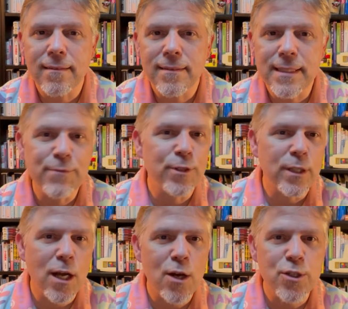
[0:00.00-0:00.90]
different
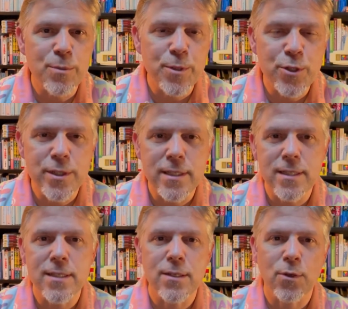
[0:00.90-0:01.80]

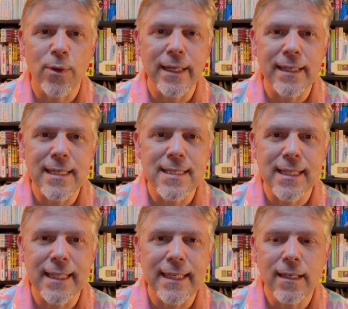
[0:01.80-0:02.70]
contributions quite
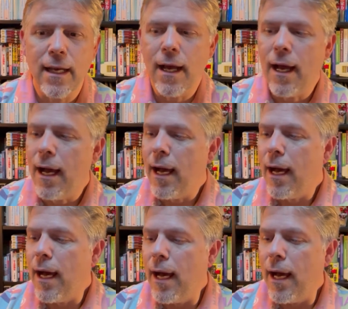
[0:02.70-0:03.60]
easily.
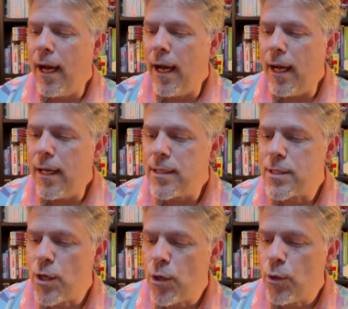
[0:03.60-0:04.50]

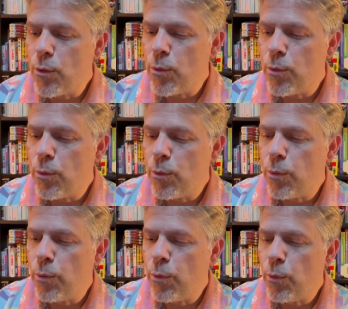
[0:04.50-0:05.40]
So
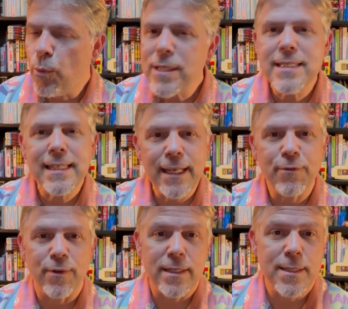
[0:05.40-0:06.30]
what's the
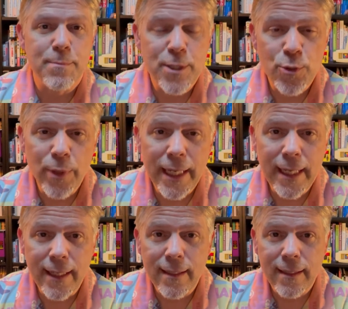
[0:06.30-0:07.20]
difference
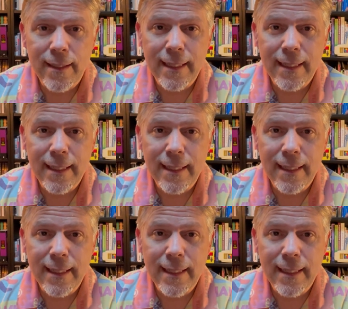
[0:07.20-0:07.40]
between